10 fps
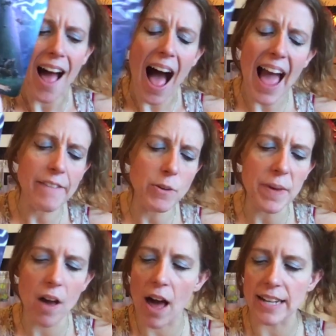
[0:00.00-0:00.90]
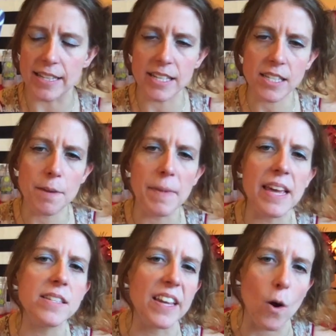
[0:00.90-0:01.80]
I have to be honest, this to
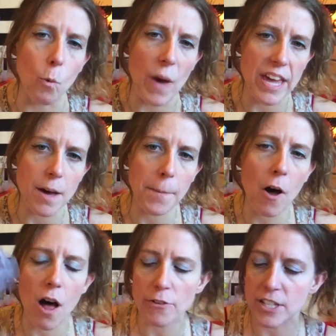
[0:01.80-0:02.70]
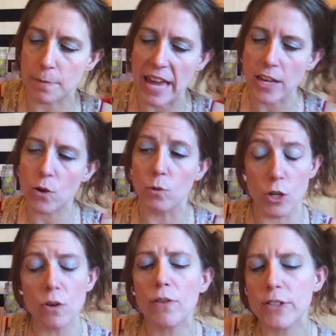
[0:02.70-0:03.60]
me is like a wake-up call to make you,
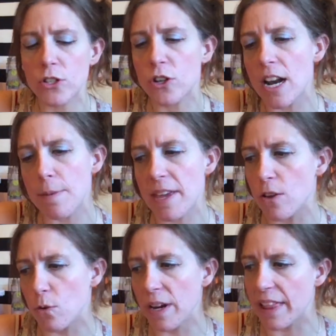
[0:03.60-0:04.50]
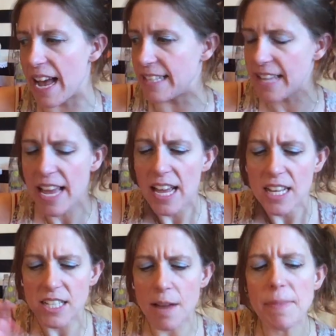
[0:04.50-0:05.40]
universe is trying to make you realize
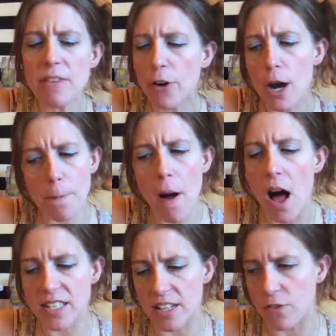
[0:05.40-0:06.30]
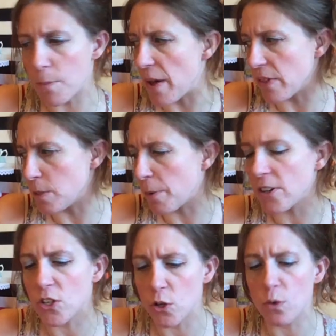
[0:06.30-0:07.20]
something very positive about this
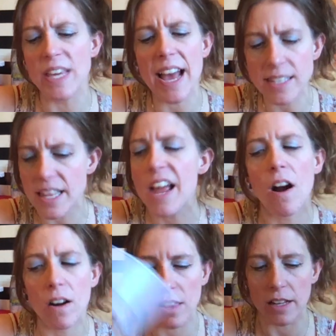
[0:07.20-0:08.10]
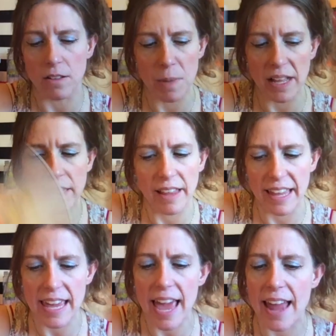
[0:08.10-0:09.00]
person who, yes, they are a little bit
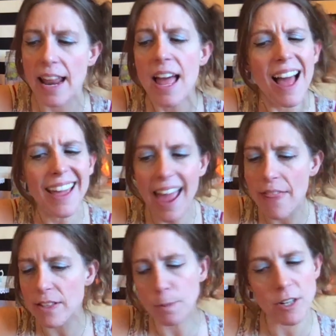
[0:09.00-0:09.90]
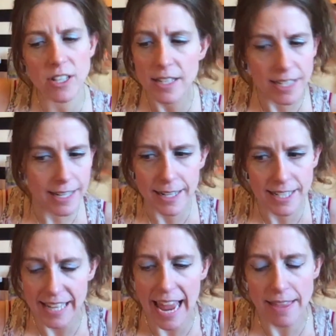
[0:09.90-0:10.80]
clingy. And again, this person isn't a
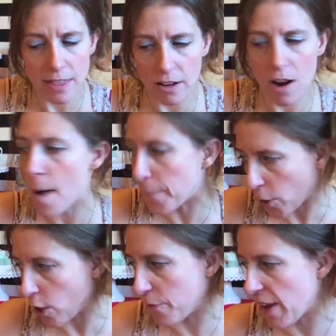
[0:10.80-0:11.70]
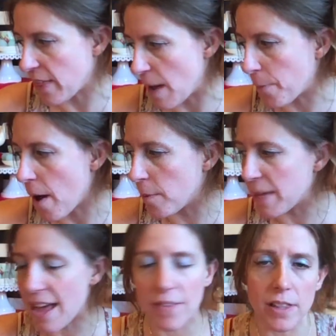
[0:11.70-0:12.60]
saint. They're not perfect. They
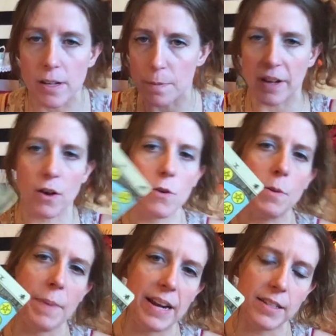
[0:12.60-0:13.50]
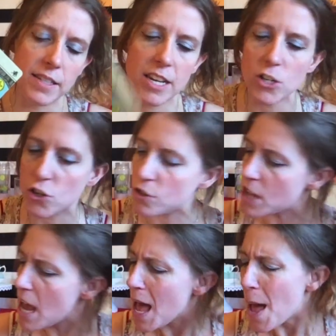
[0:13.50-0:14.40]
probably have a little bit of codependency
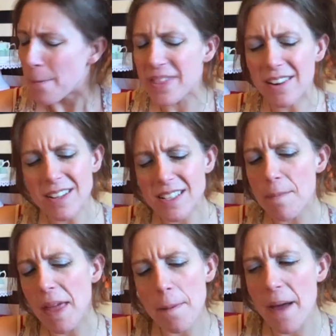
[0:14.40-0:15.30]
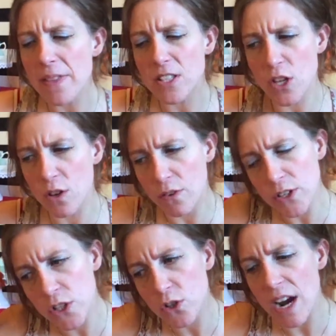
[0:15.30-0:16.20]
issues. But there is something about this. The
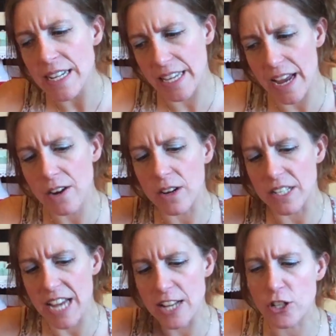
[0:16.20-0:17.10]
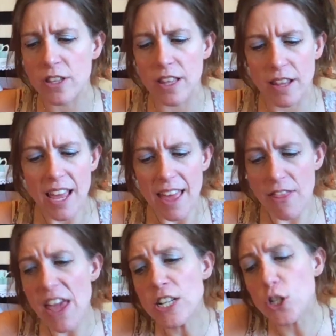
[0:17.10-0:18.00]
universe is trying to get your attention that
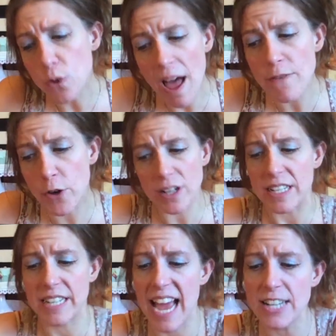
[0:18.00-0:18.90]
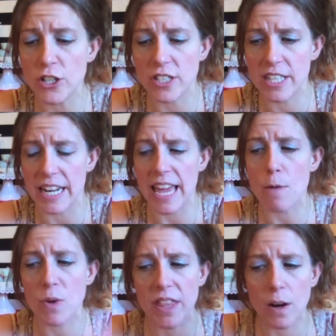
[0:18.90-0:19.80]
they do have good intentions. And
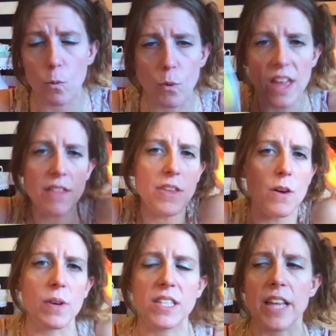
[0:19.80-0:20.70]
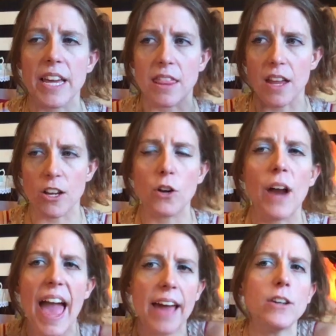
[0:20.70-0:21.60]
again, when they're with you, it's like
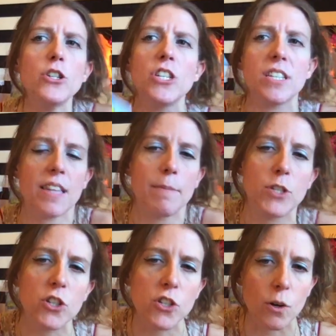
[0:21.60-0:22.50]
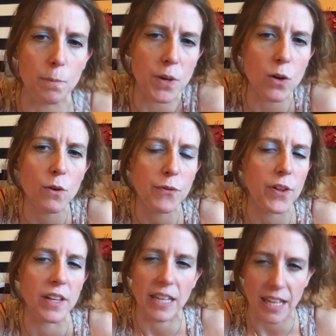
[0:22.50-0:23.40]
your energy to them is just so
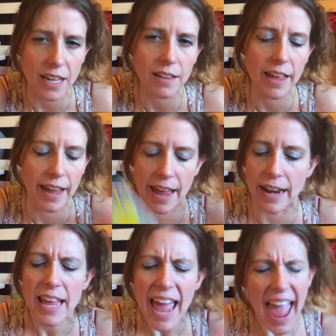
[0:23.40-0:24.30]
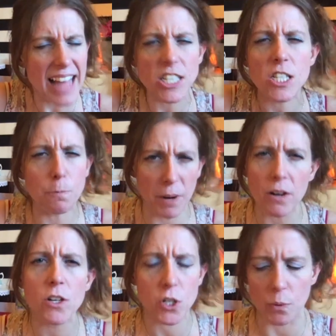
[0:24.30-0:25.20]
beautiful and healing and
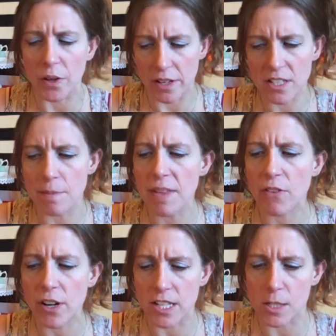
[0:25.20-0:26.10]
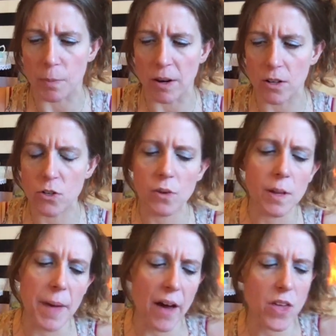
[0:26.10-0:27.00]
spiritual. There's something very spiritual
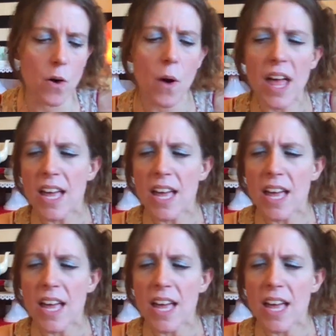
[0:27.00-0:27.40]
about you.